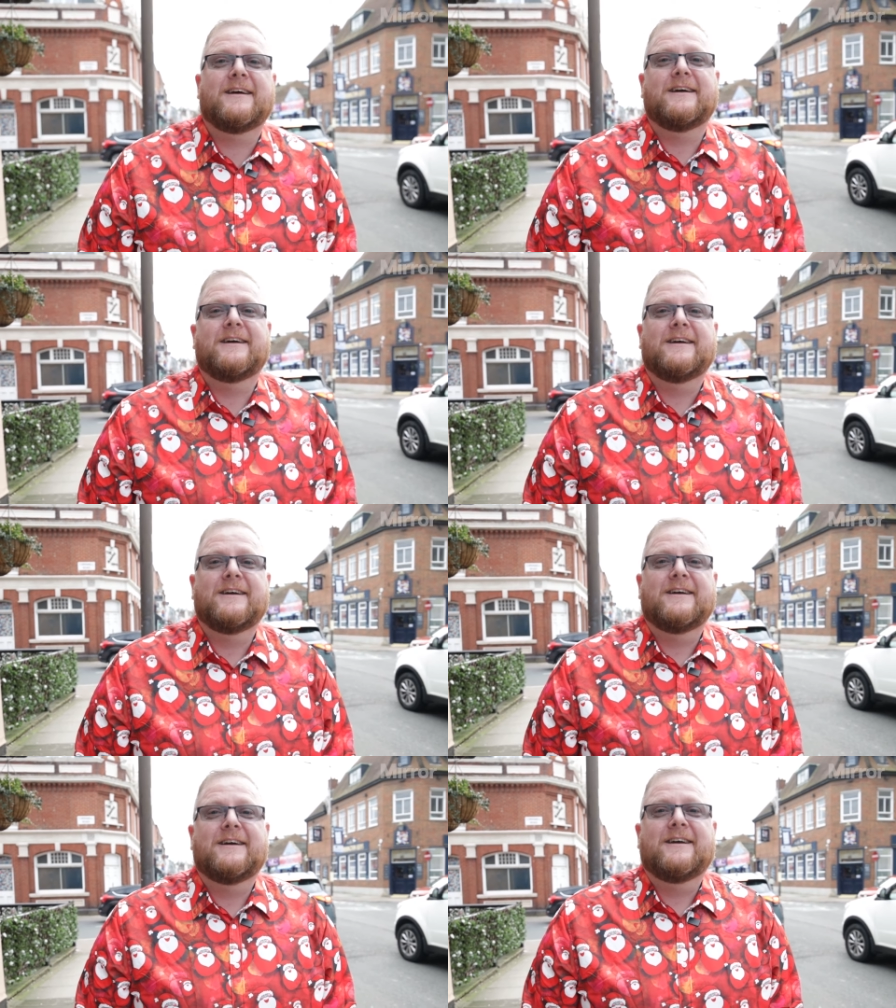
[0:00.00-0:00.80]
bought food
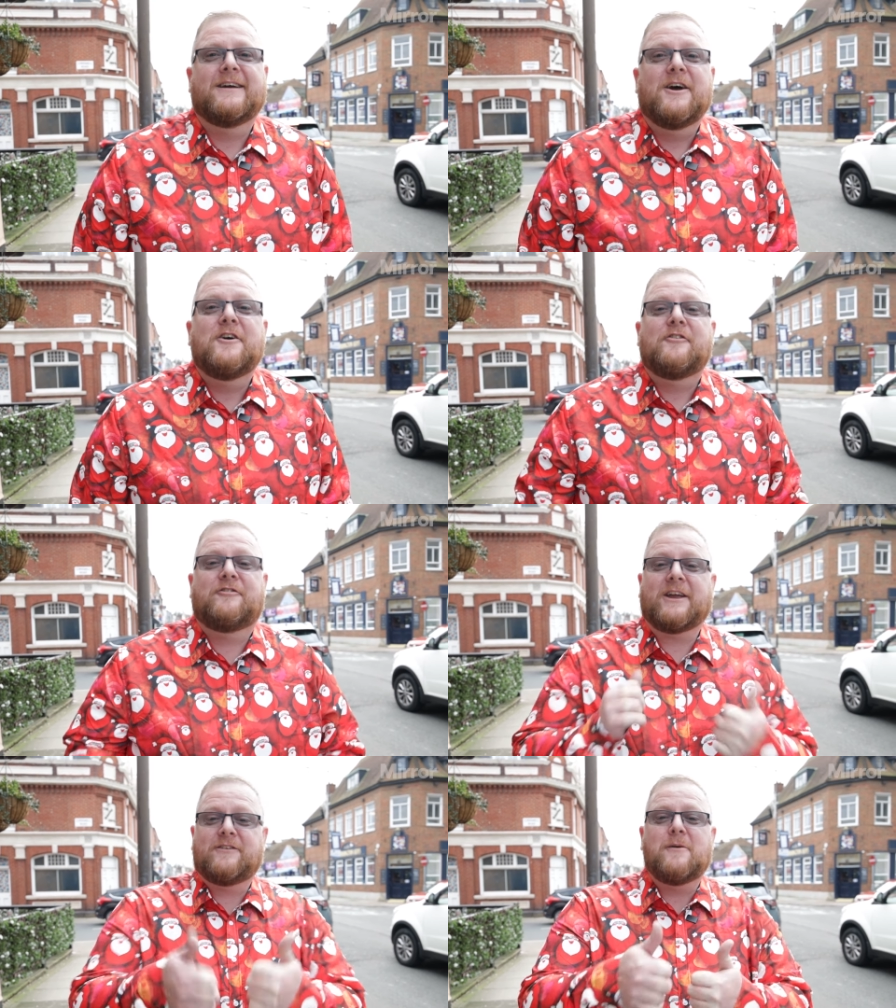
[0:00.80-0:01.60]
for the homeless today?
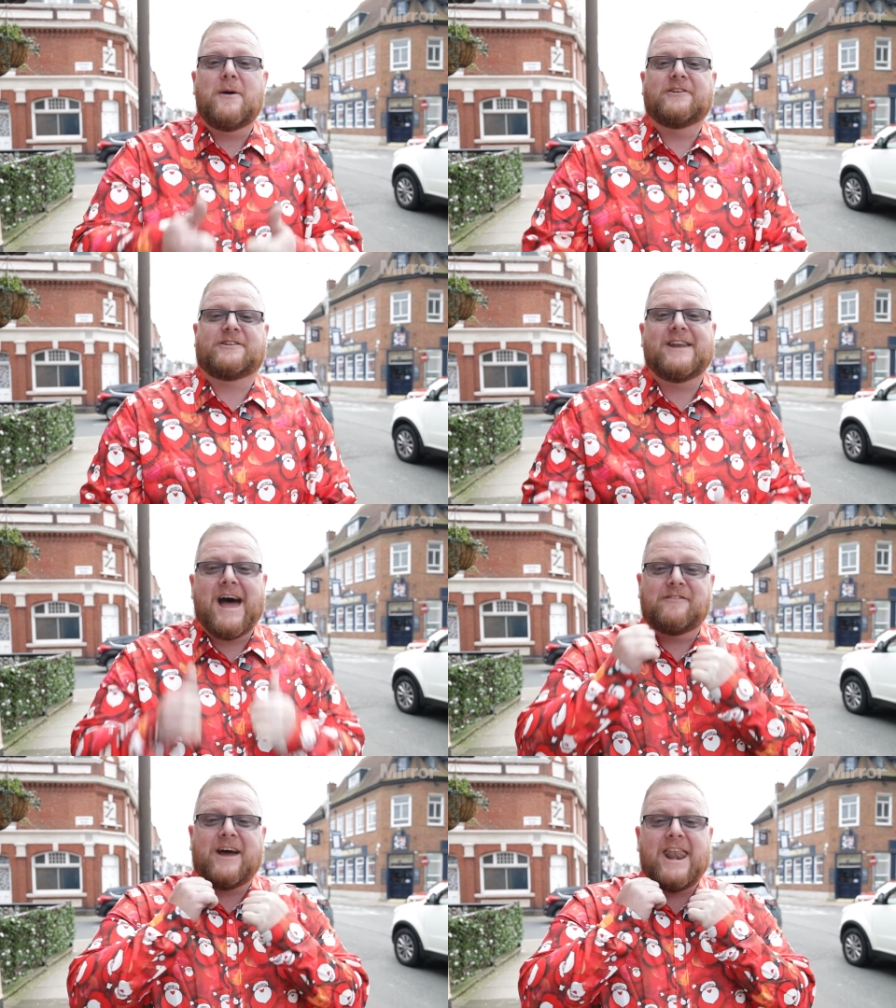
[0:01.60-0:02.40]
Thank you very much, and
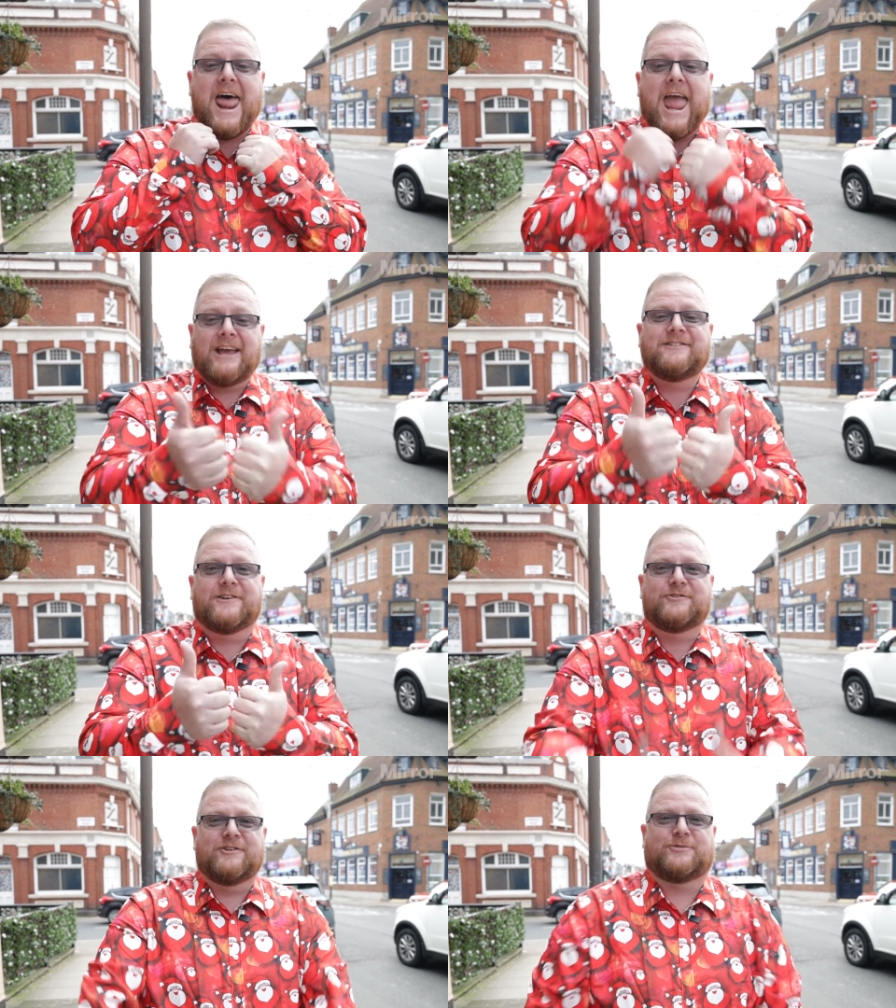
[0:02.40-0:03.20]
have an
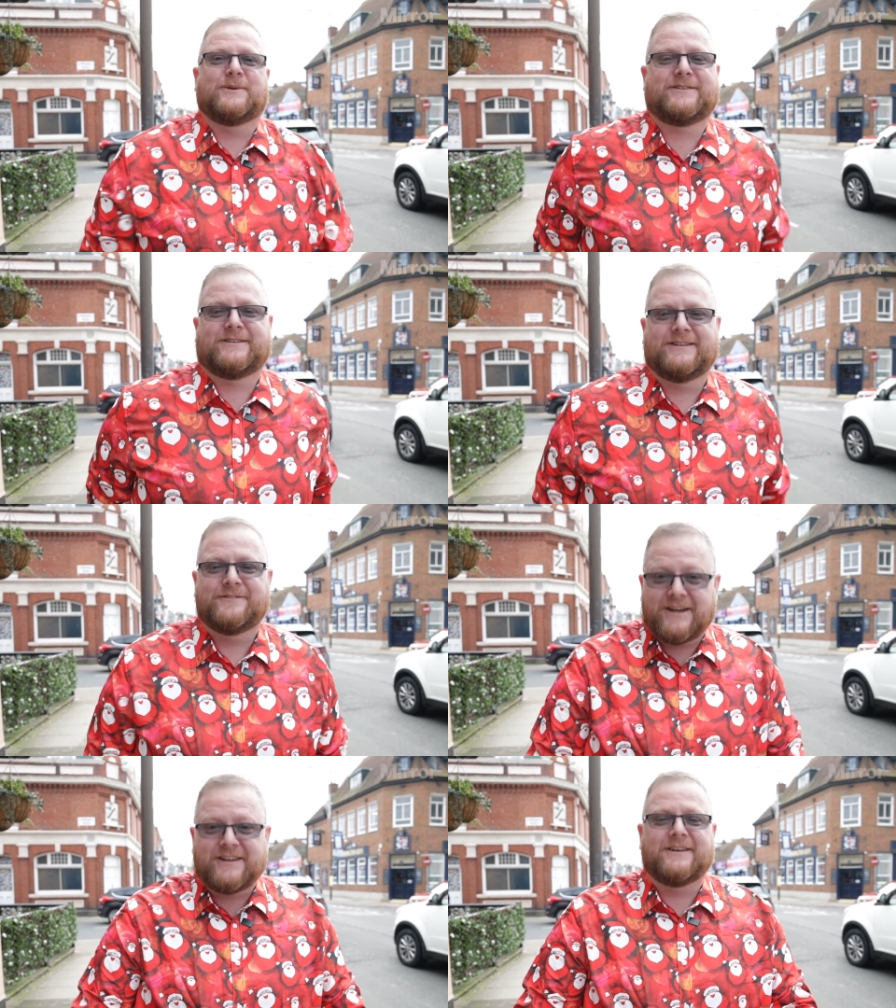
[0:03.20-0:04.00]
excellent Christmas.
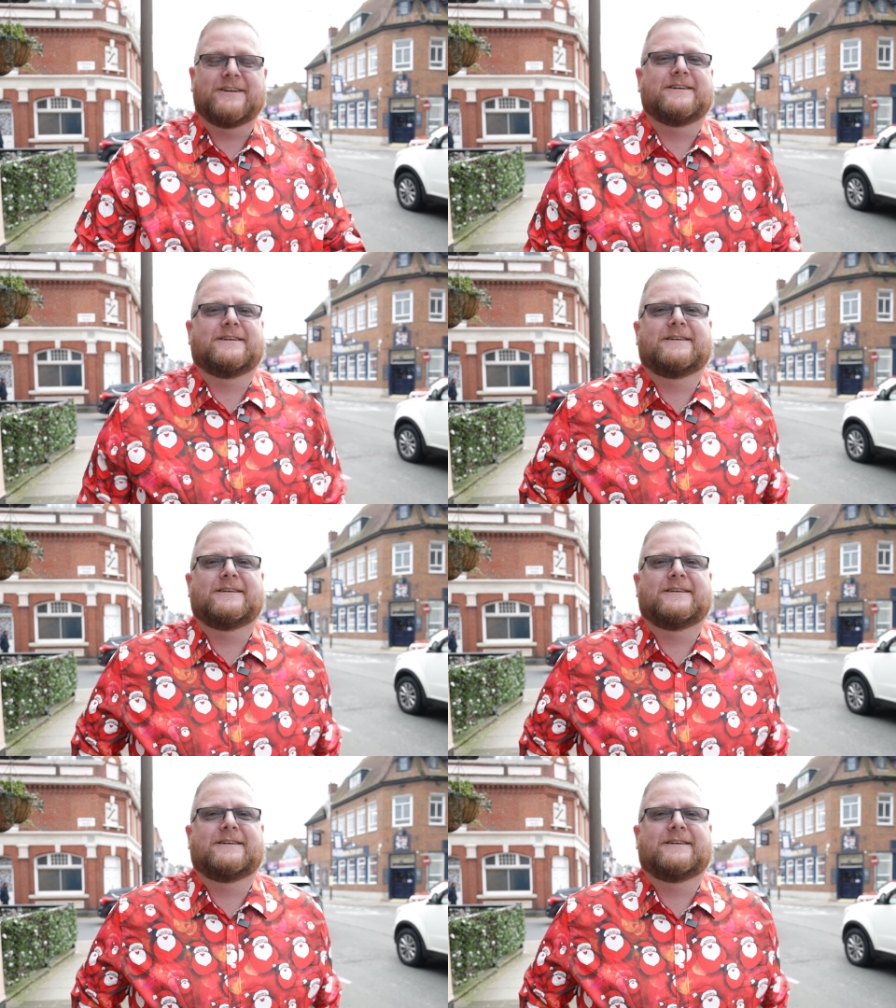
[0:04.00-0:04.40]
Thank you.